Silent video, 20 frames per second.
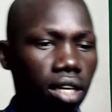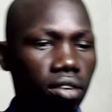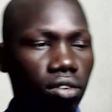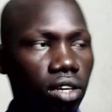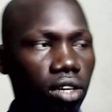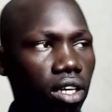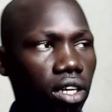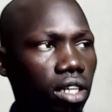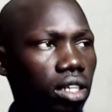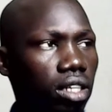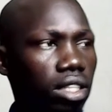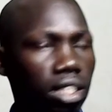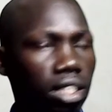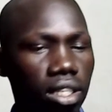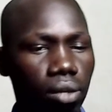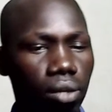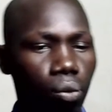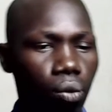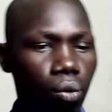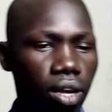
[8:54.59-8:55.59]
uh,
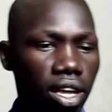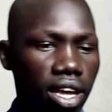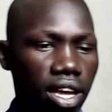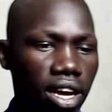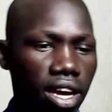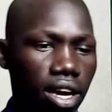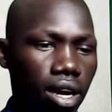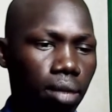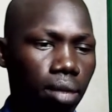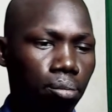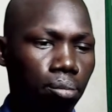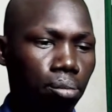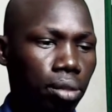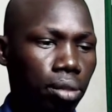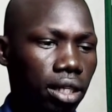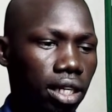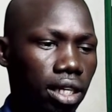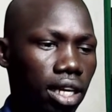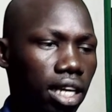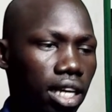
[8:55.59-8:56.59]
we have
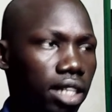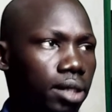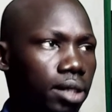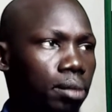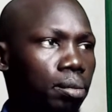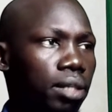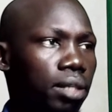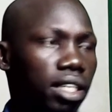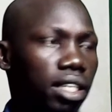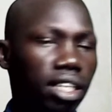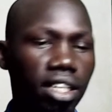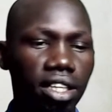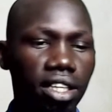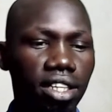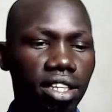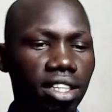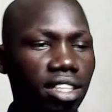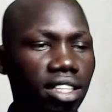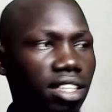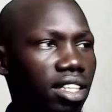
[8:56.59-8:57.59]

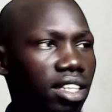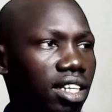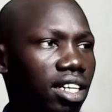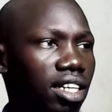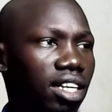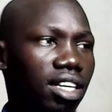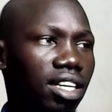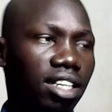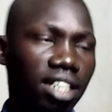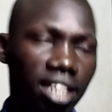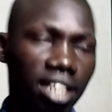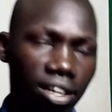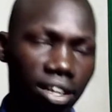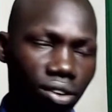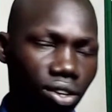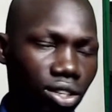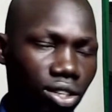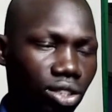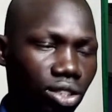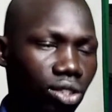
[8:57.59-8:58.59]
PHP, okay,
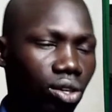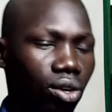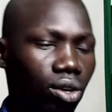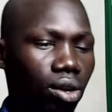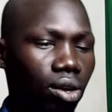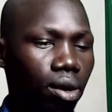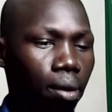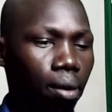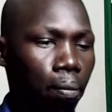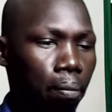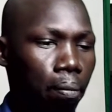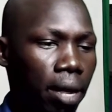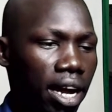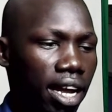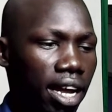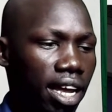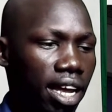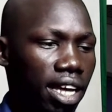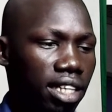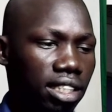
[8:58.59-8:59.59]
also
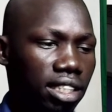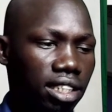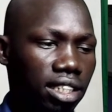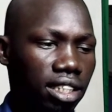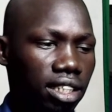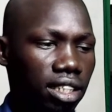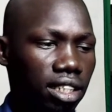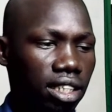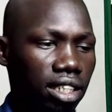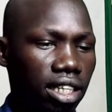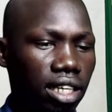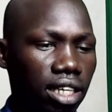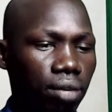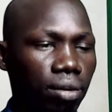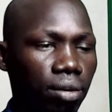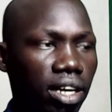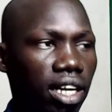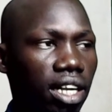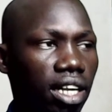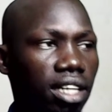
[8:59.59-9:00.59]

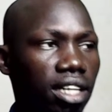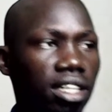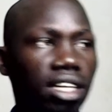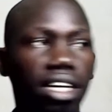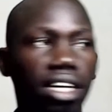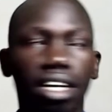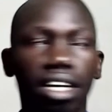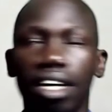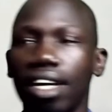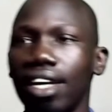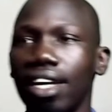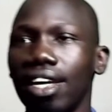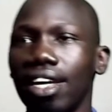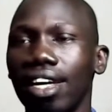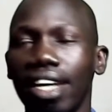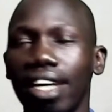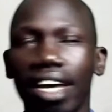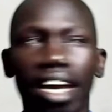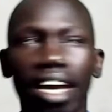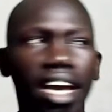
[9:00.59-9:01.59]
MySQL,
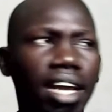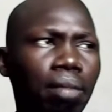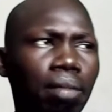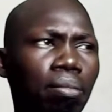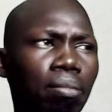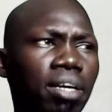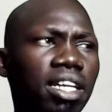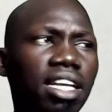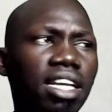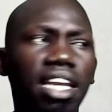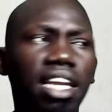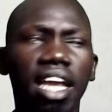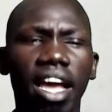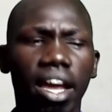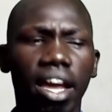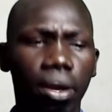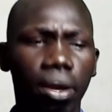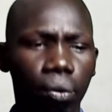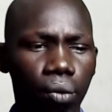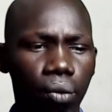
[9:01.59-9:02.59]
and many
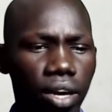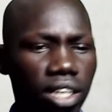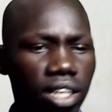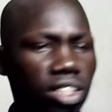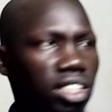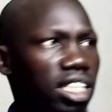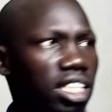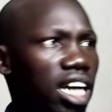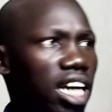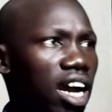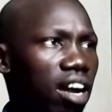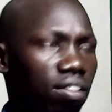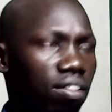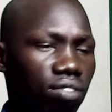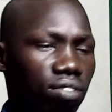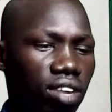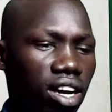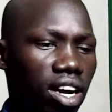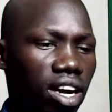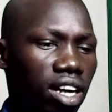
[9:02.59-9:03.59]
language,
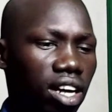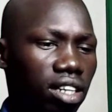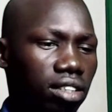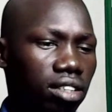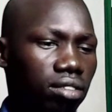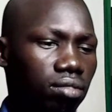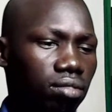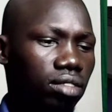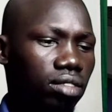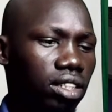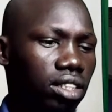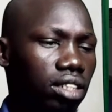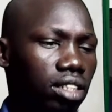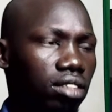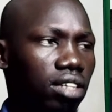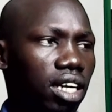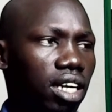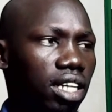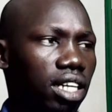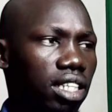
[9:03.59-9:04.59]
Java, all
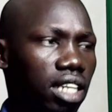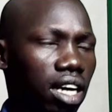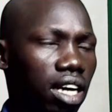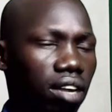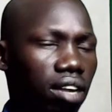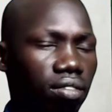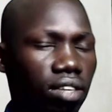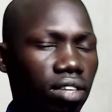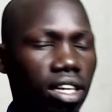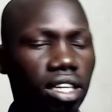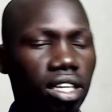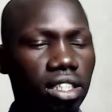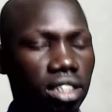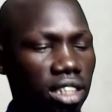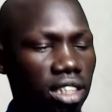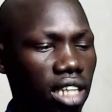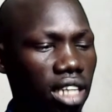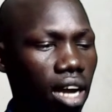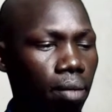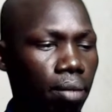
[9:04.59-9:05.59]
right, Java,
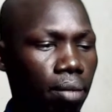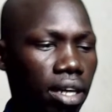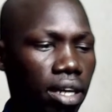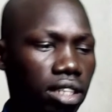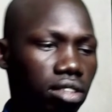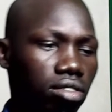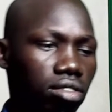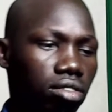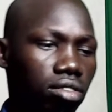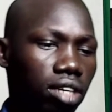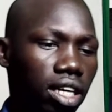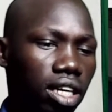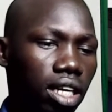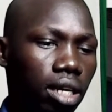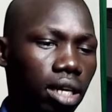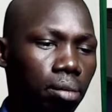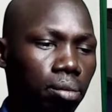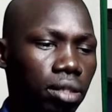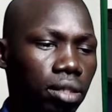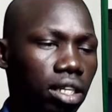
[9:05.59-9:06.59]

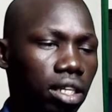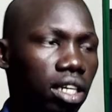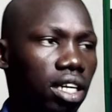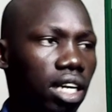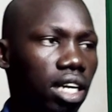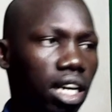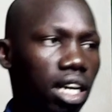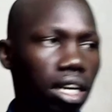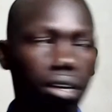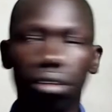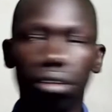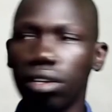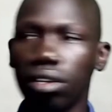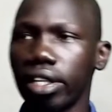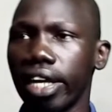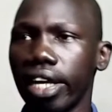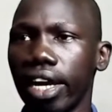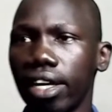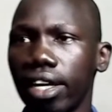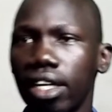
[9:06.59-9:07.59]
JavaScript, and all
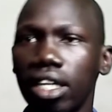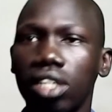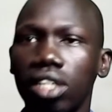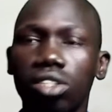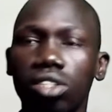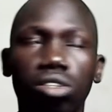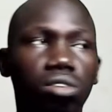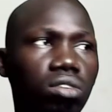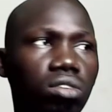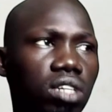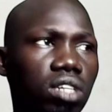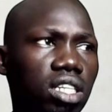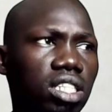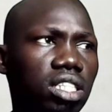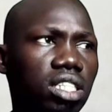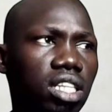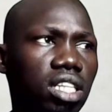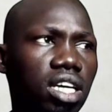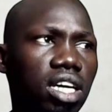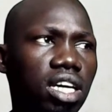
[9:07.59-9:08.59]
that. So
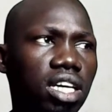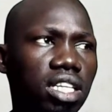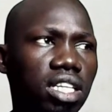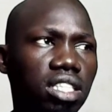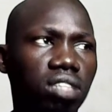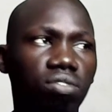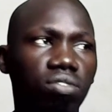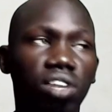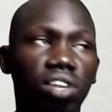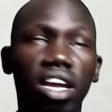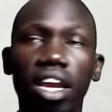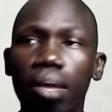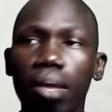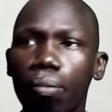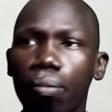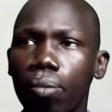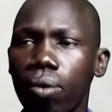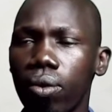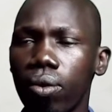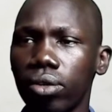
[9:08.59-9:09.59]
this is very
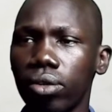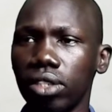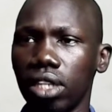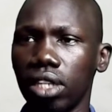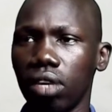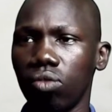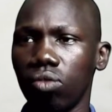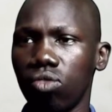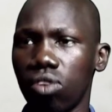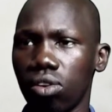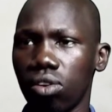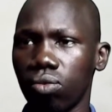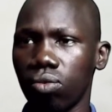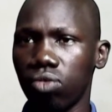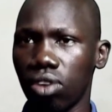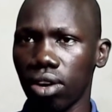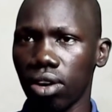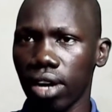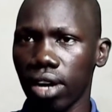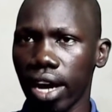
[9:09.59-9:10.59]
important for
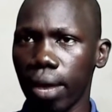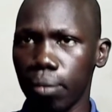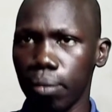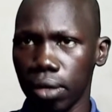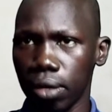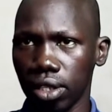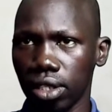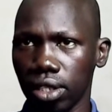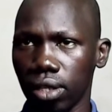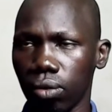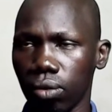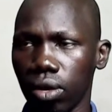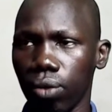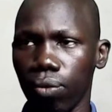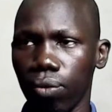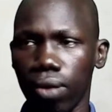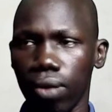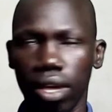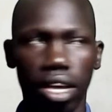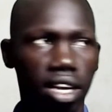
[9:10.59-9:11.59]
programmers
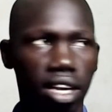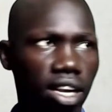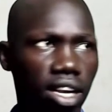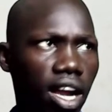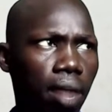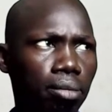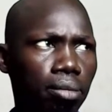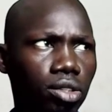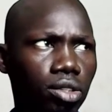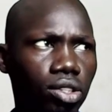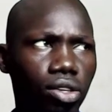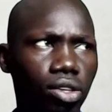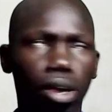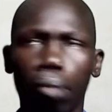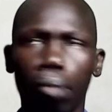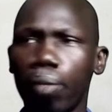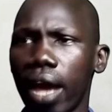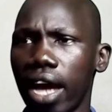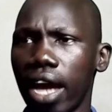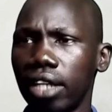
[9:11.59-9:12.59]
when we it come to
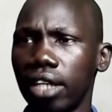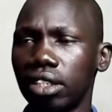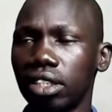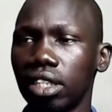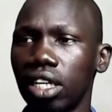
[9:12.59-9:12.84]
Notepad.